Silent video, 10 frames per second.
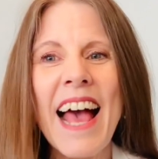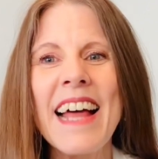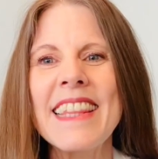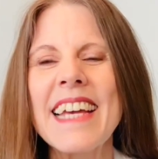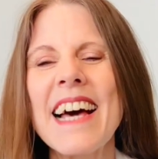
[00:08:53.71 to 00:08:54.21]

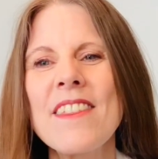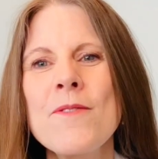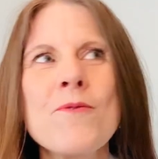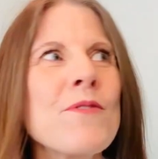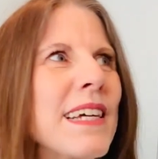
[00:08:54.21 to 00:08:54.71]
And the other
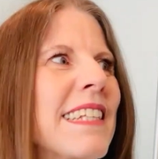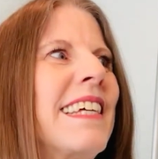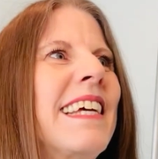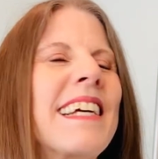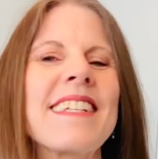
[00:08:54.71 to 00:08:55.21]

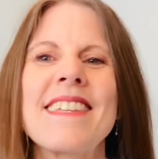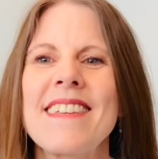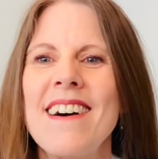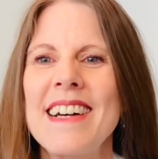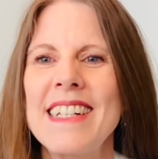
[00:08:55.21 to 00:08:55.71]
really
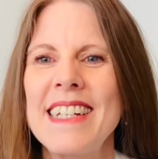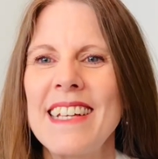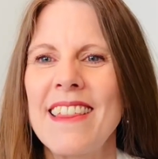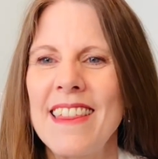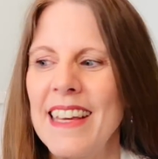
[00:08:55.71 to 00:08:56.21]

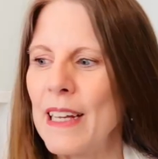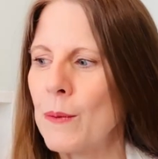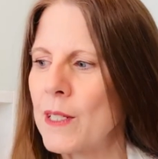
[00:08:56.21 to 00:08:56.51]
exciting thing,